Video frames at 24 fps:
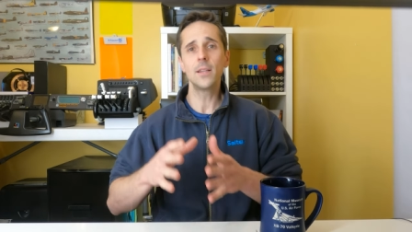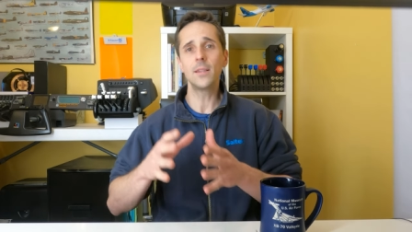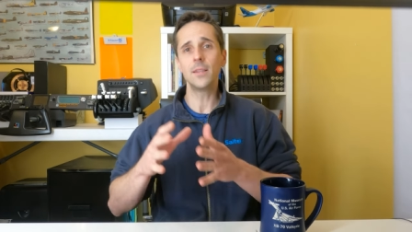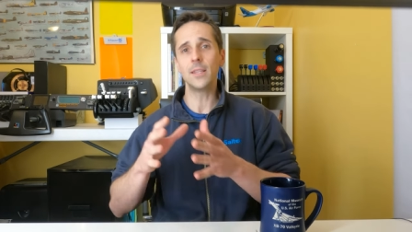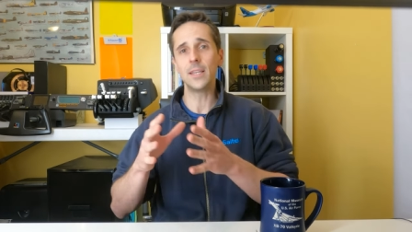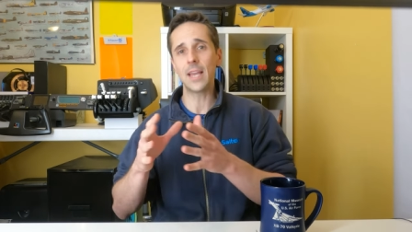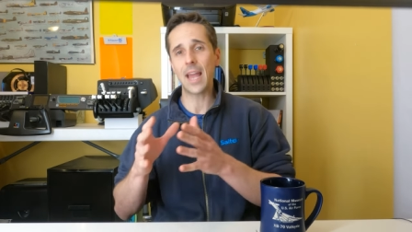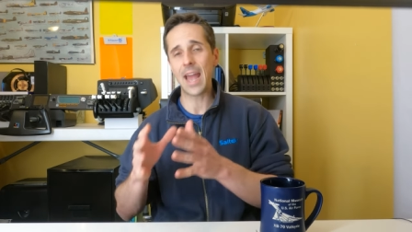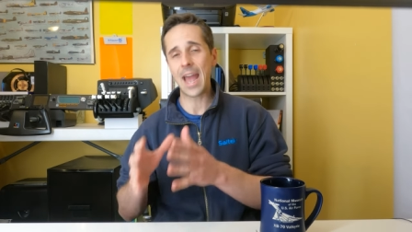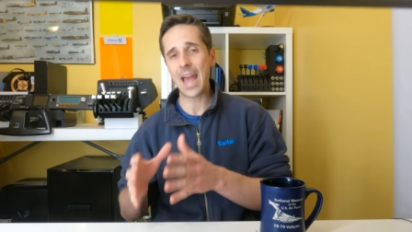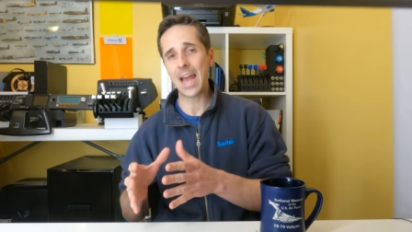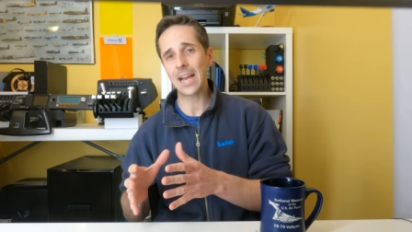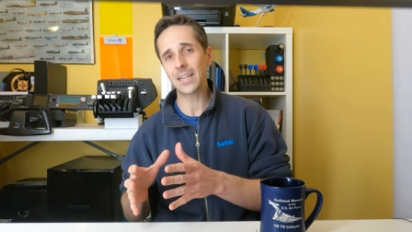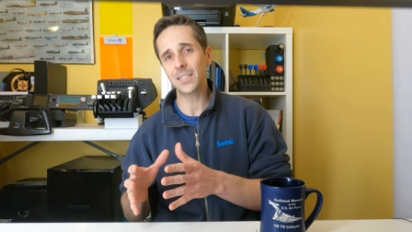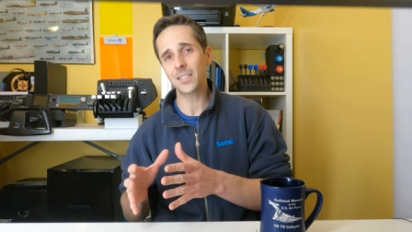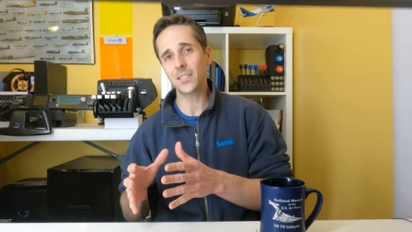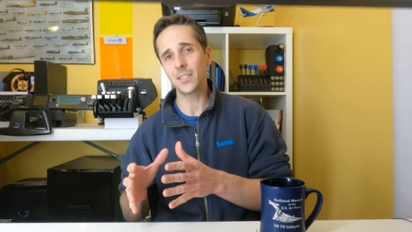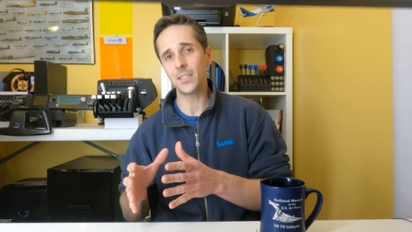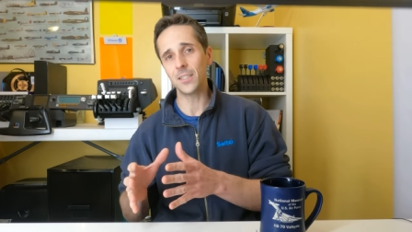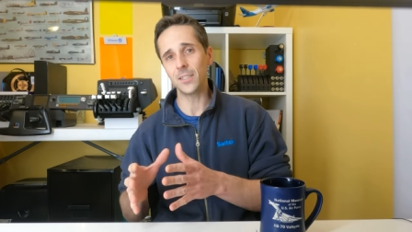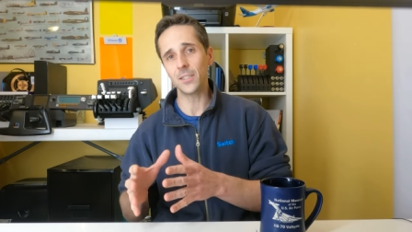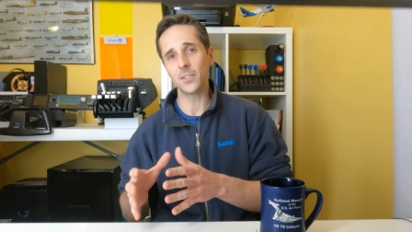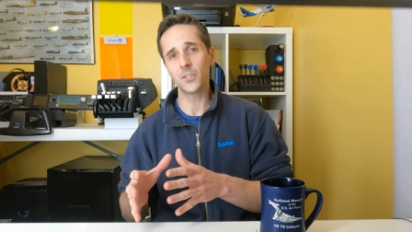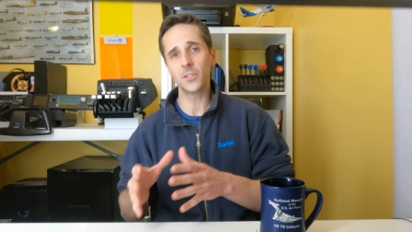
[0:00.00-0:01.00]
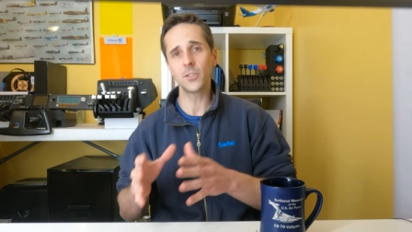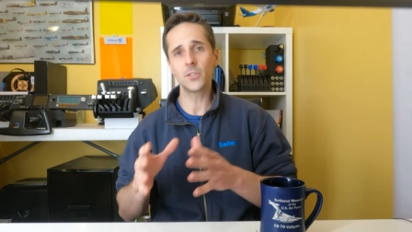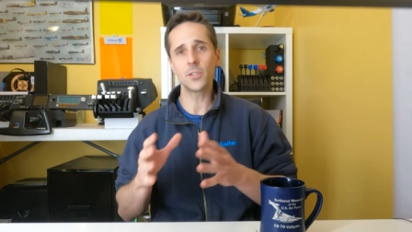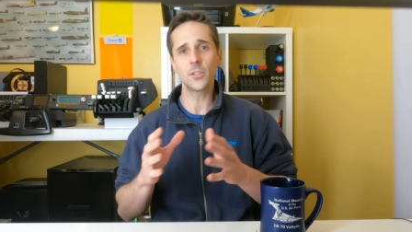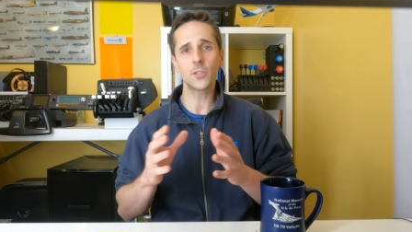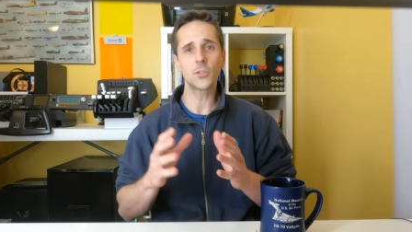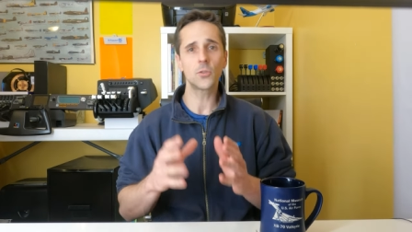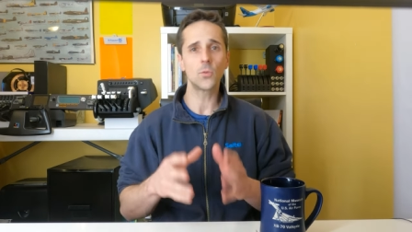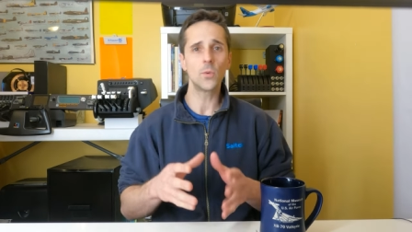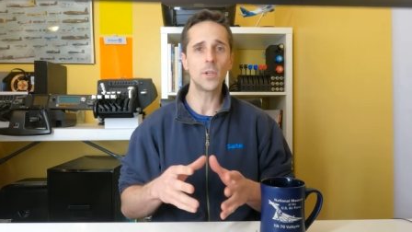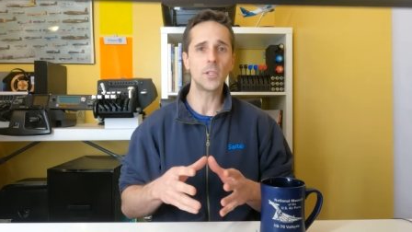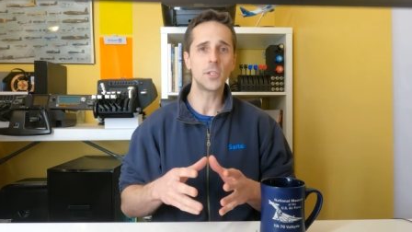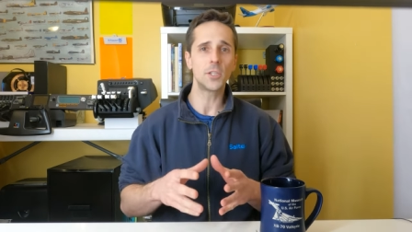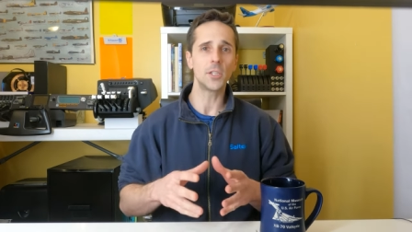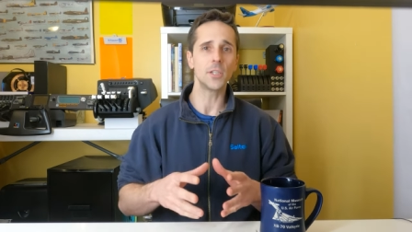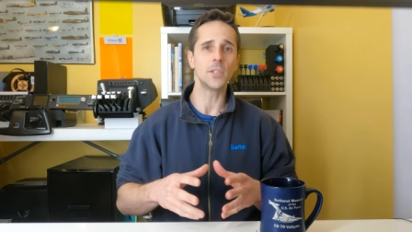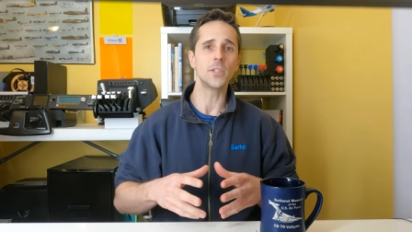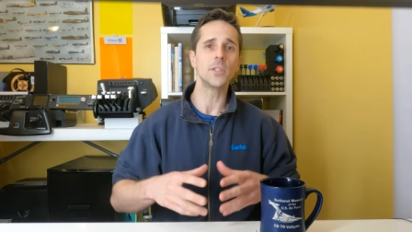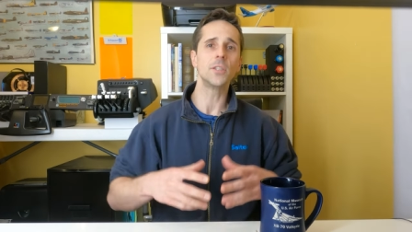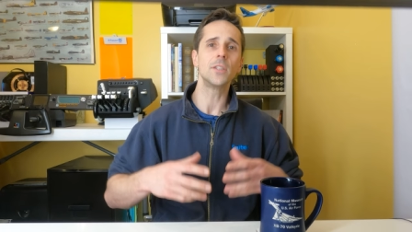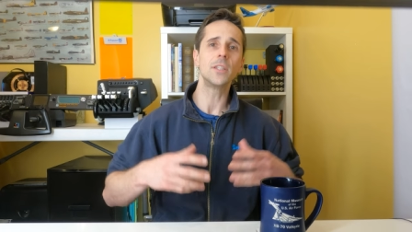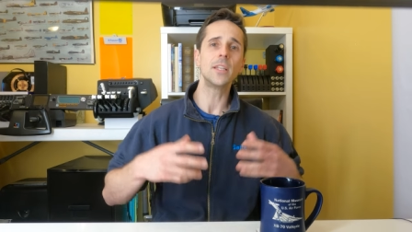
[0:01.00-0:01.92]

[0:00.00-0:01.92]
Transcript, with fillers: the axes, the switches,